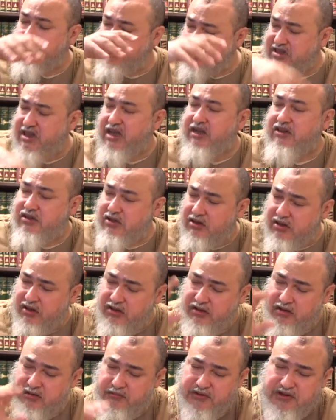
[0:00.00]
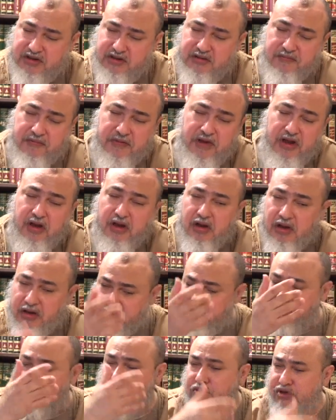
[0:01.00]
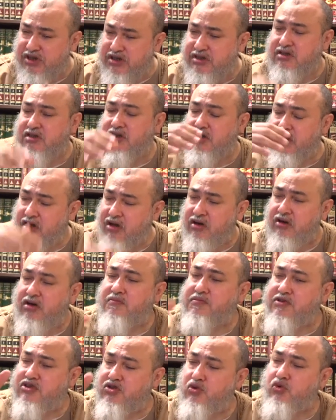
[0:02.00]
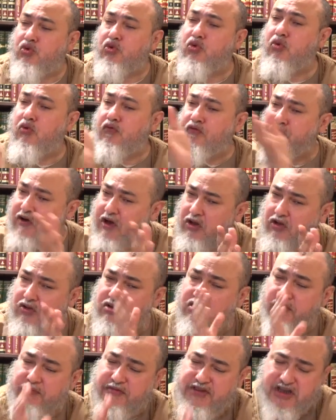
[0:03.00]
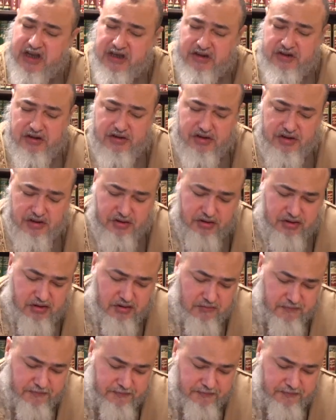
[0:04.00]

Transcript: Byzantine Arabs, the Christian Arabs who followed the Byzantine church.